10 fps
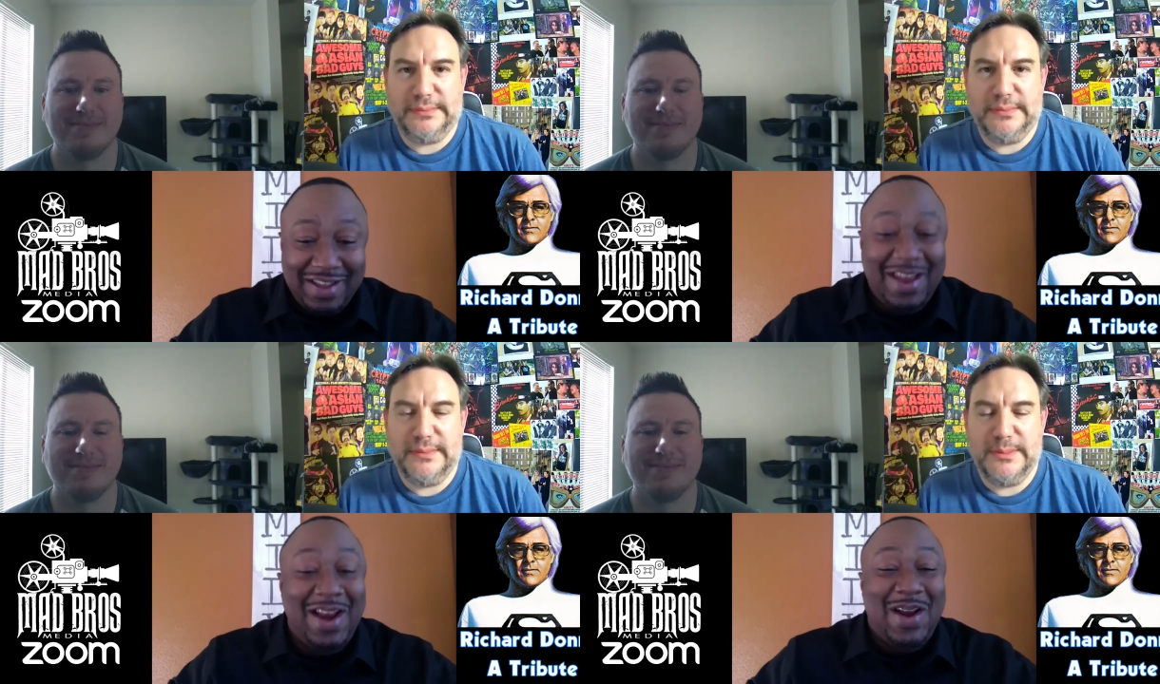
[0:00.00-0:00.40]

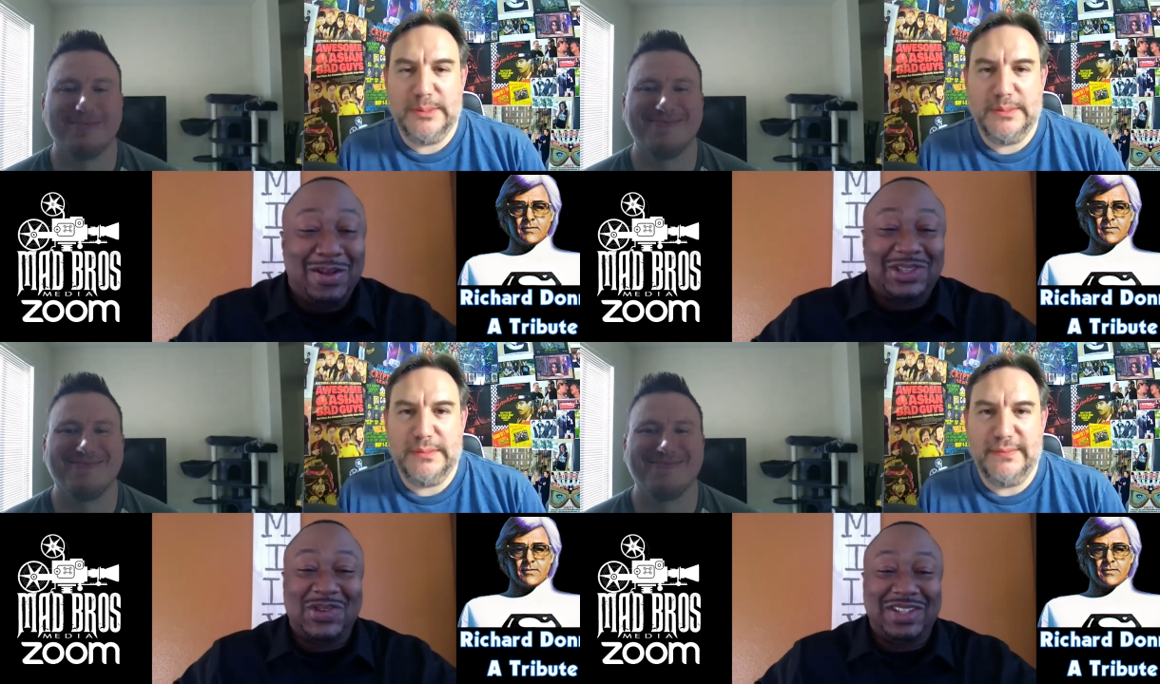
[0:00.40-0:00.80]
Speaker 1: you know,
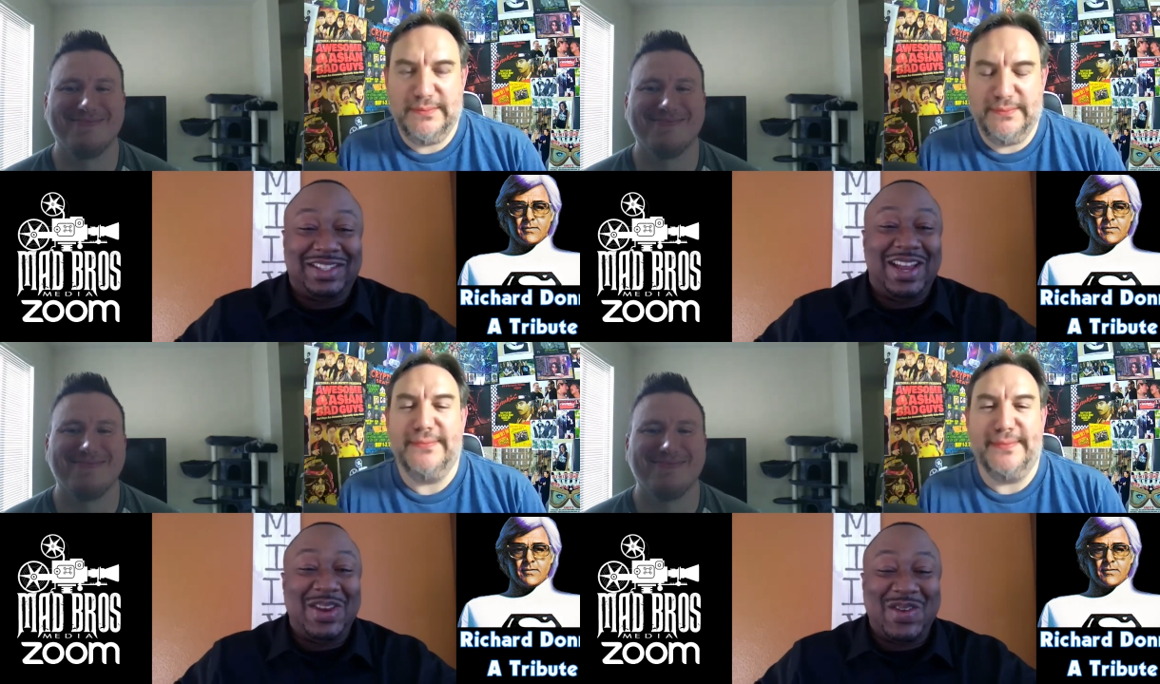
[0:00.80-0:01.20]
to a
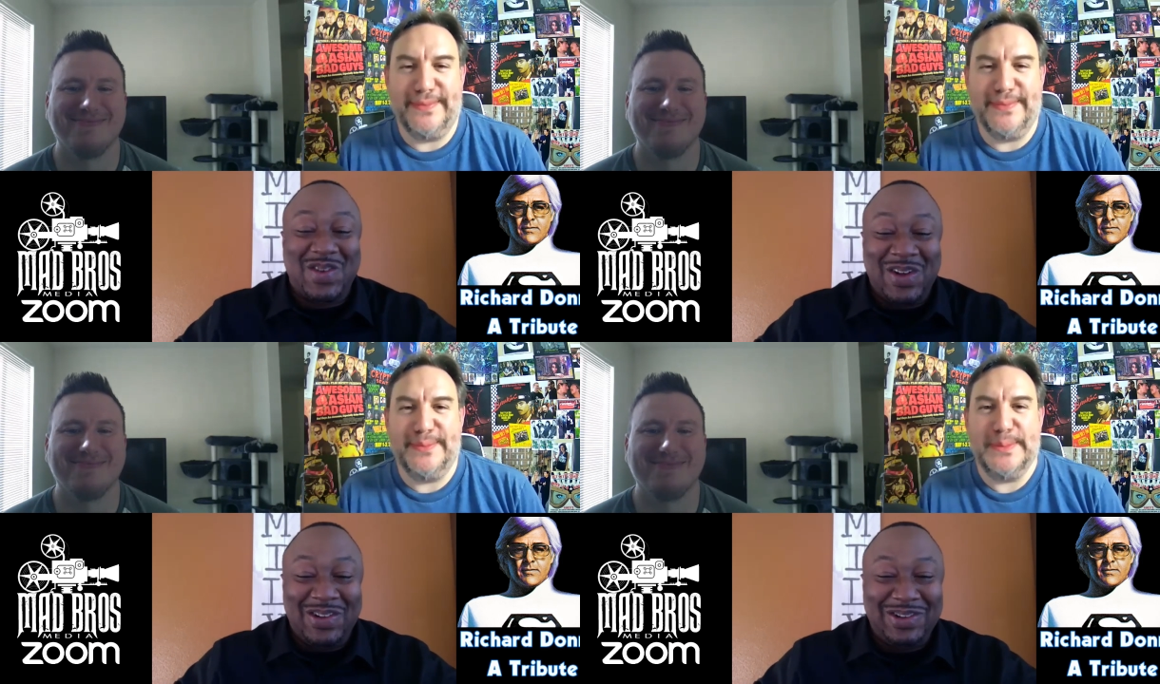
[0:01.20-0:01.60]
10 year
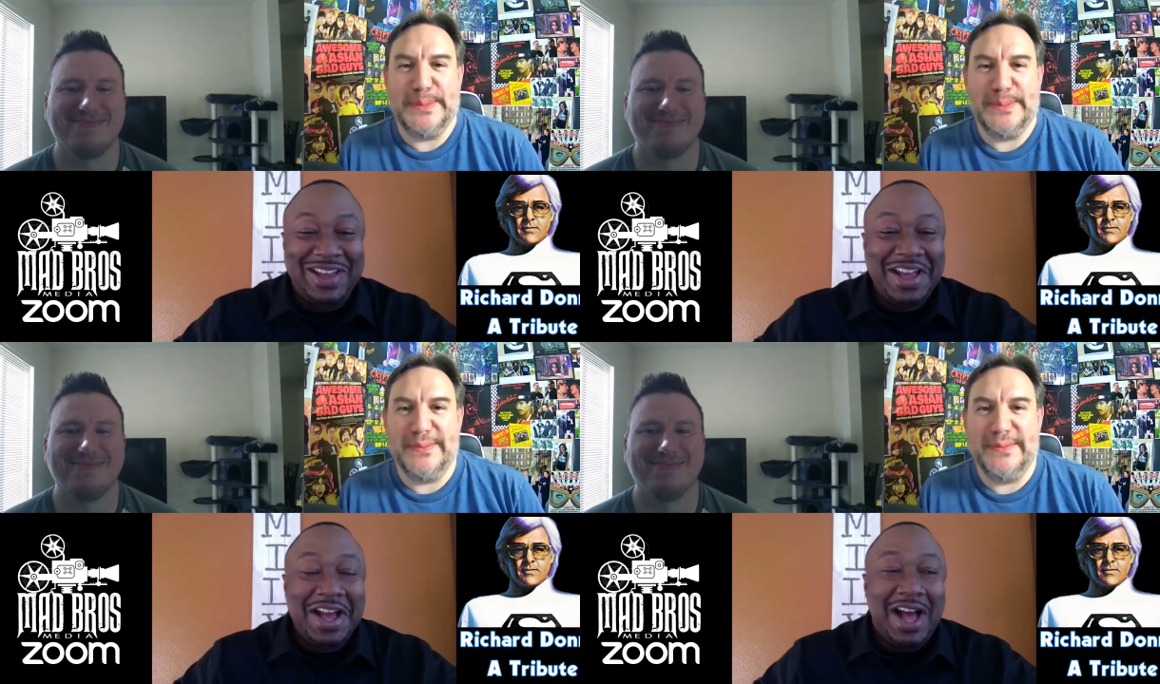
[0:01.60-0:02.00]
old.
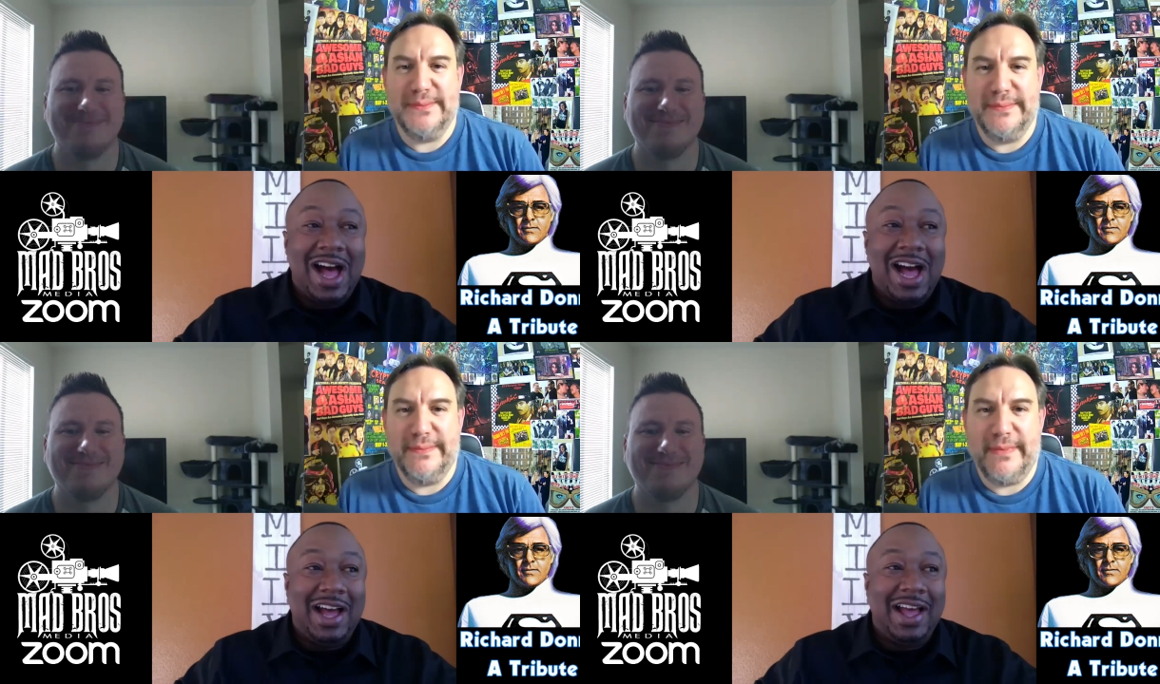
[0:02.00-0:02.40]

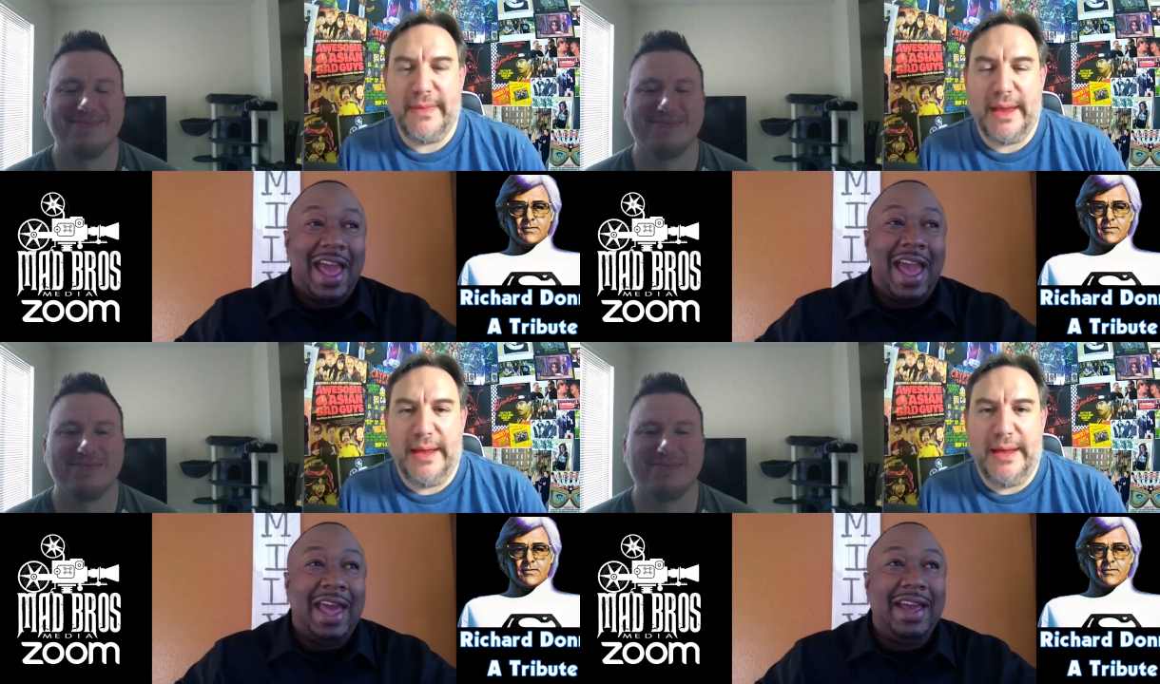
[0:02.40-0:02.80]
Uh,
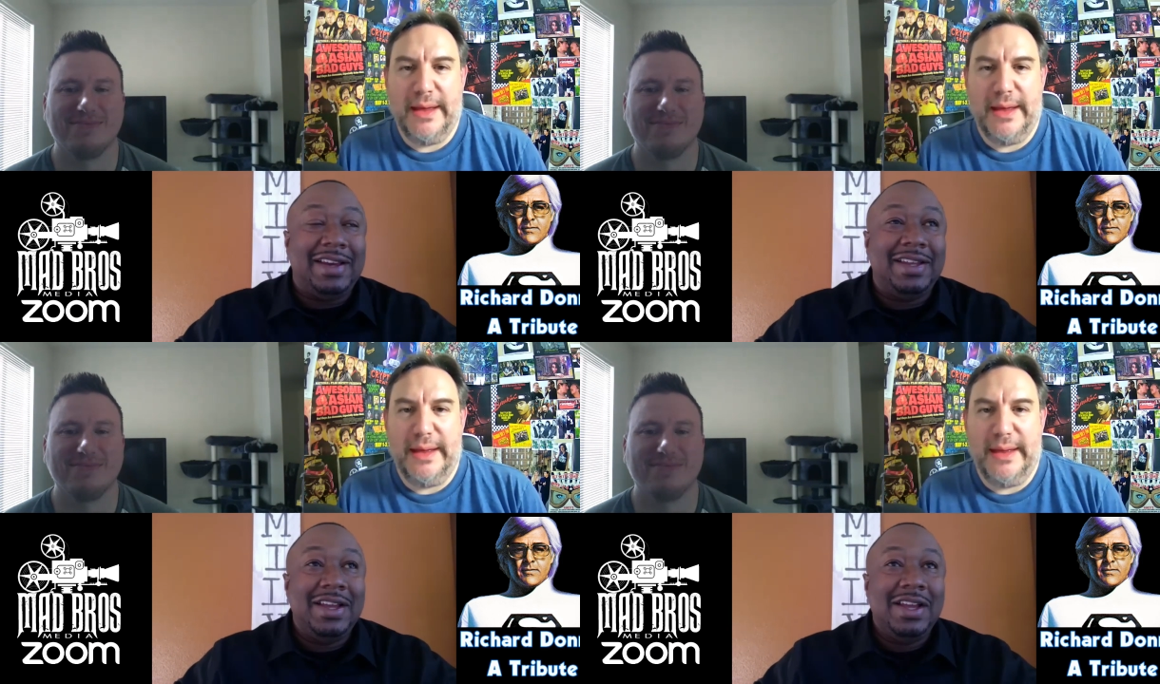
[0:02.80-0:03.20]

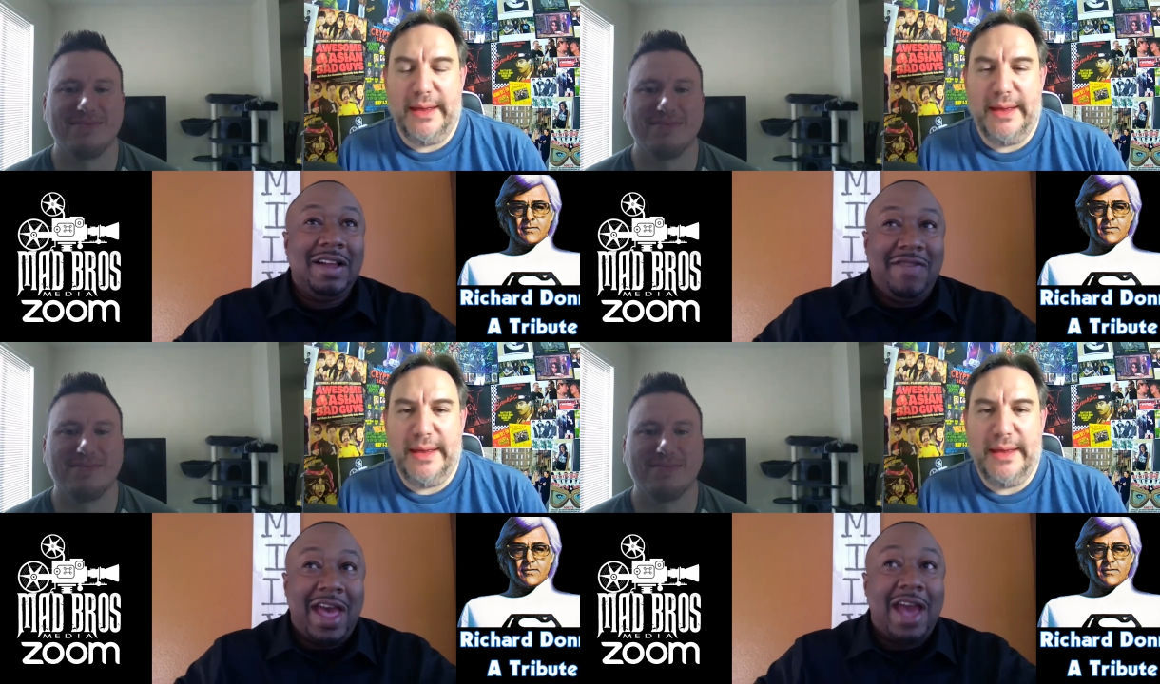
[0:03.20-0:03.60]
and
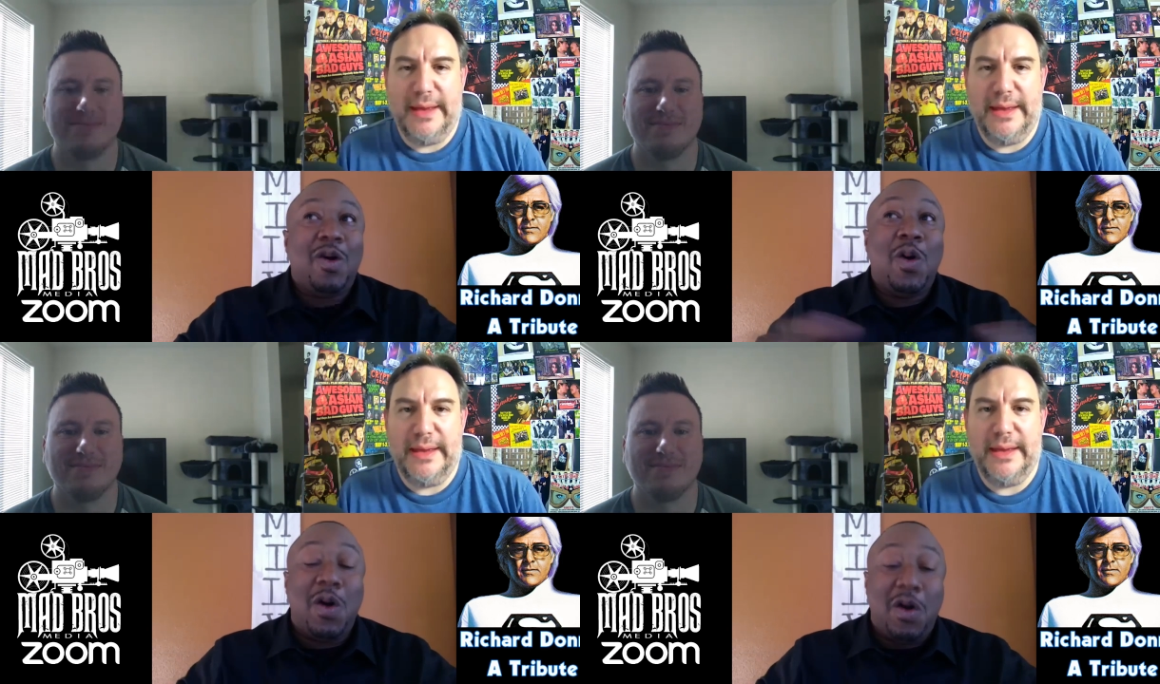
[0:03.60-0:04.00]
that
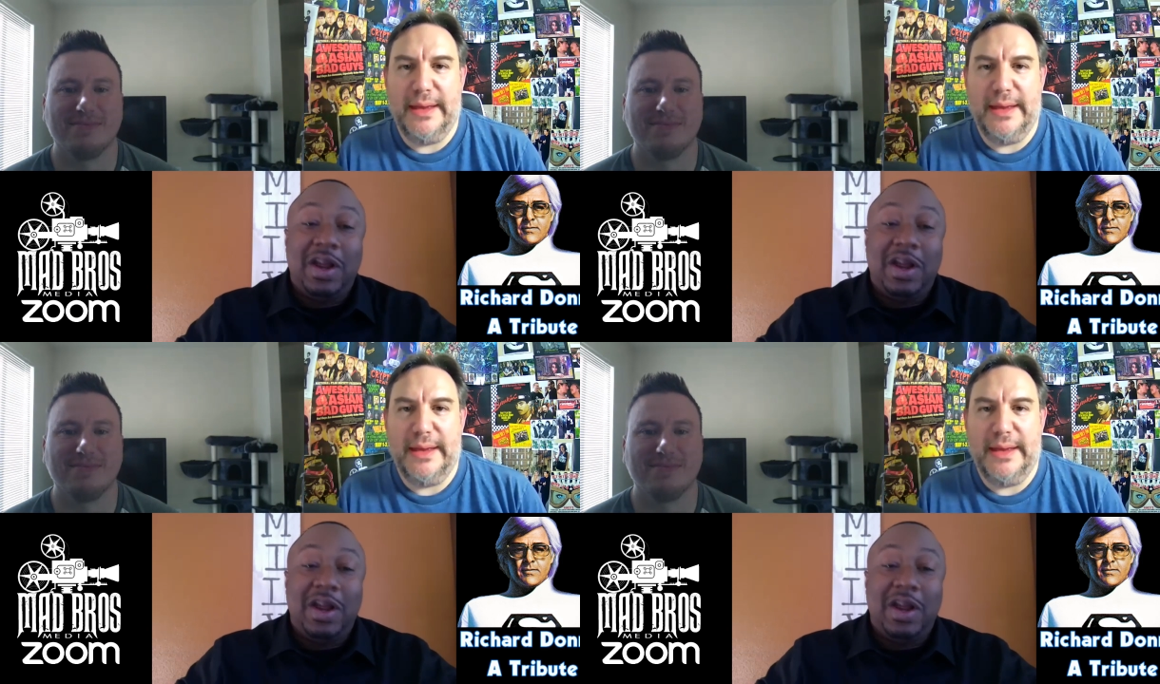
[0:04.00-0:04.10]
aura